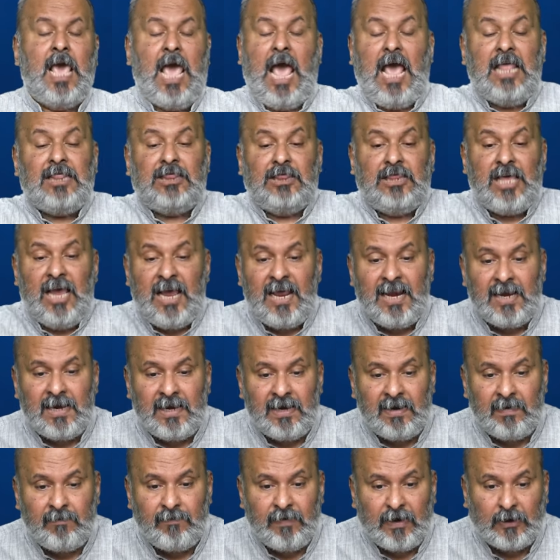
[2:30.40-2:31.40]
And
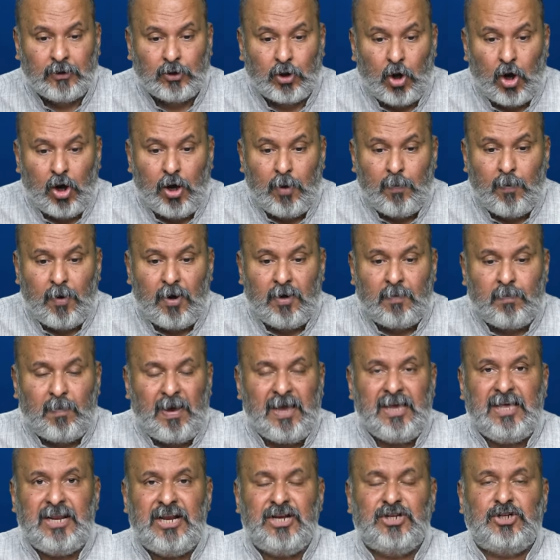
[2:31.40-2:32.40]
then we talk about
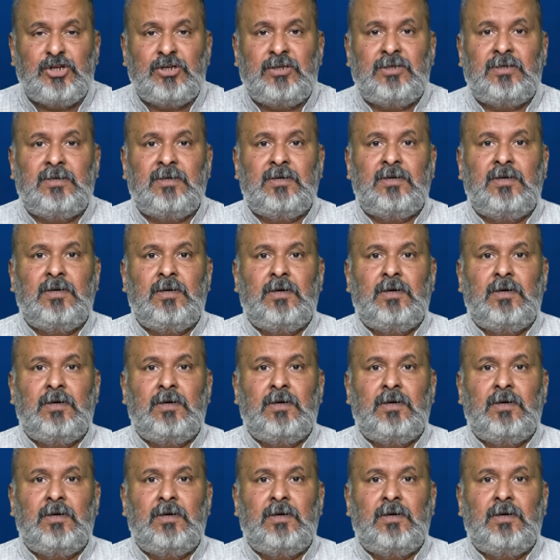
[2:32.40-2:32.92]
migration.